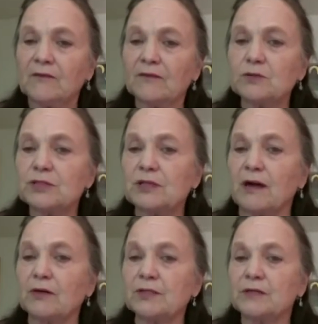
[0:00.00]
of those
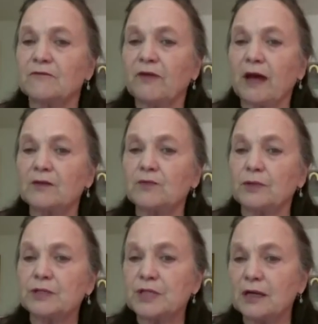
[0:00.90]
towers, in fact,
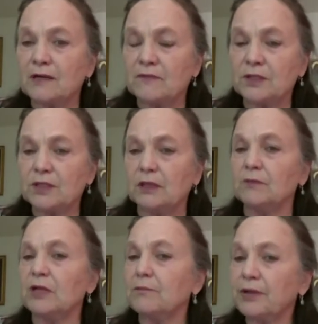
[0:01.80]
was head of the
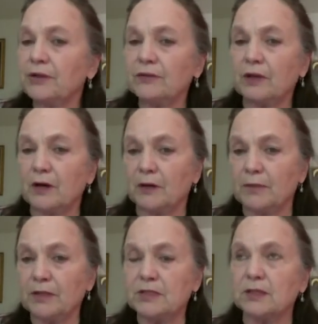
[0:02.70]
team that built the
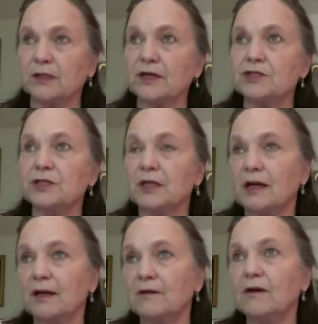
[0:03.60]
HAARP installation,
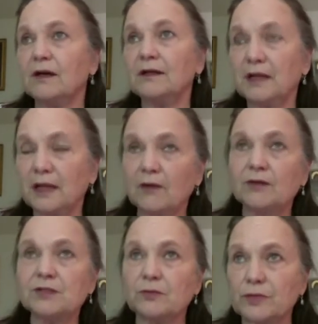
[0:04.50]
and then he
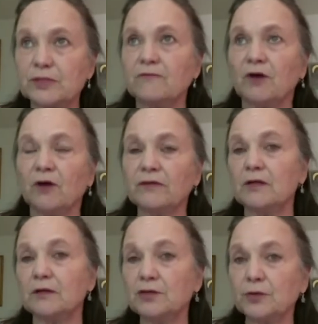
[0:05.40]
also was involved
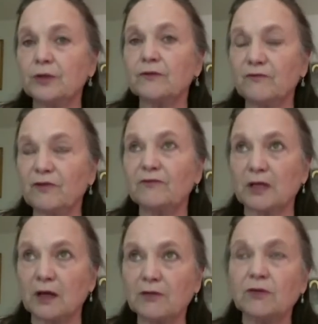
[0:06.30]
in
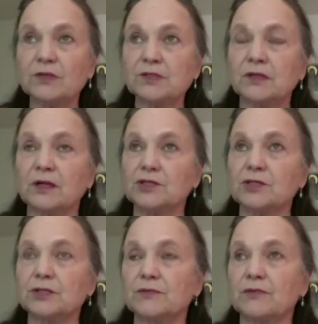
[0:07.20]
250 other
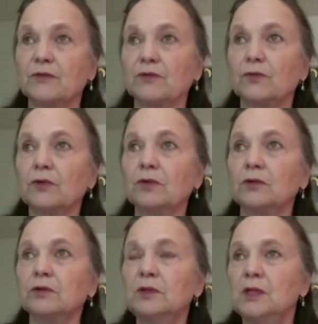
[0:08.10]
installations around the
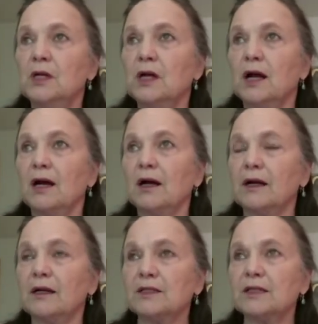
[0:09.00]
world,
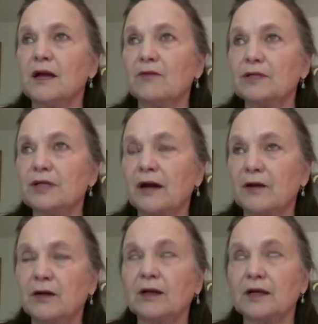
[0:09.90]
and is now
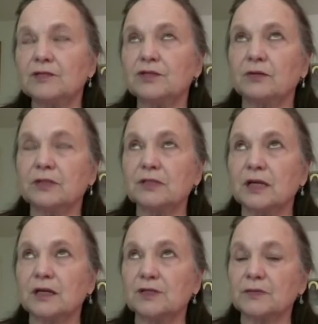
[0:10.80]
retired. I guess you could
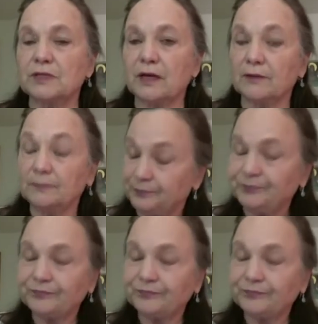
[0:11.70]
say he's retired.